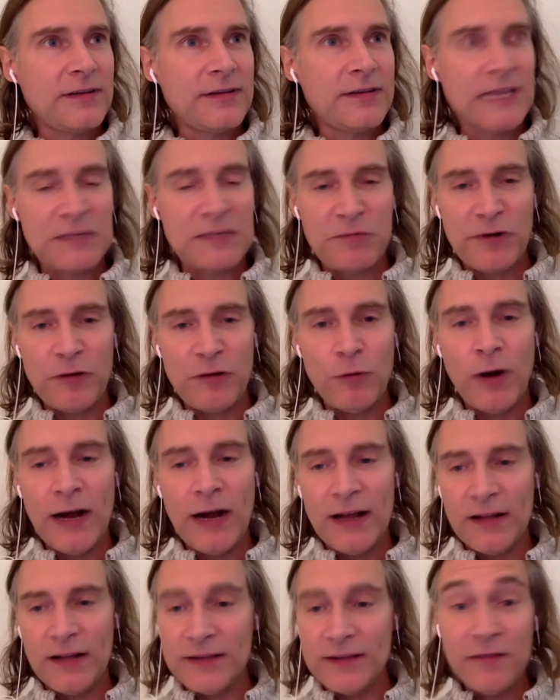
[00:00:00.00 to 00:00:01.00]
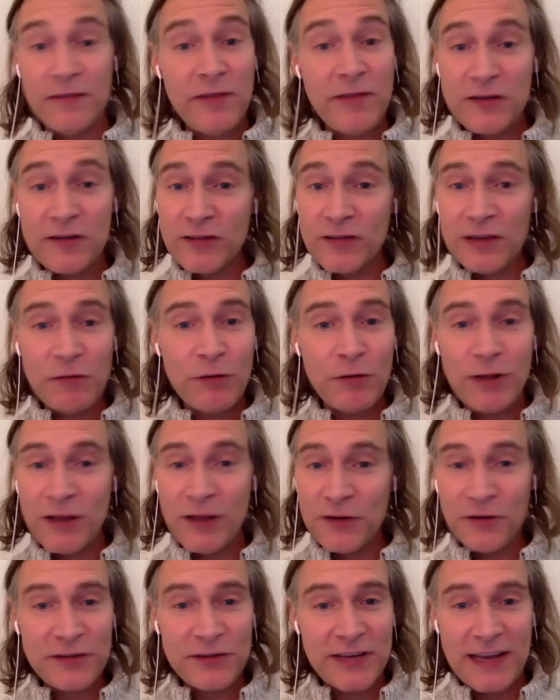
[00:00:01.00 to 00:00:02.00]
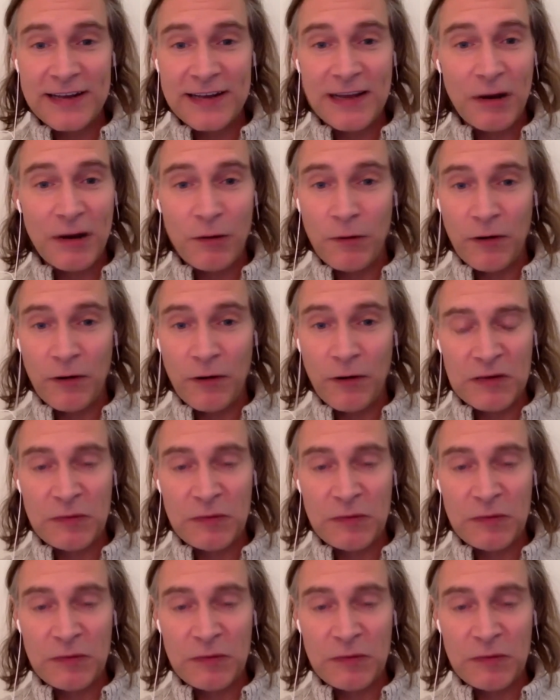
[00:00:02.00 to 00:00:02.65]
That's pretty wild. And eventually we'll understand how it works,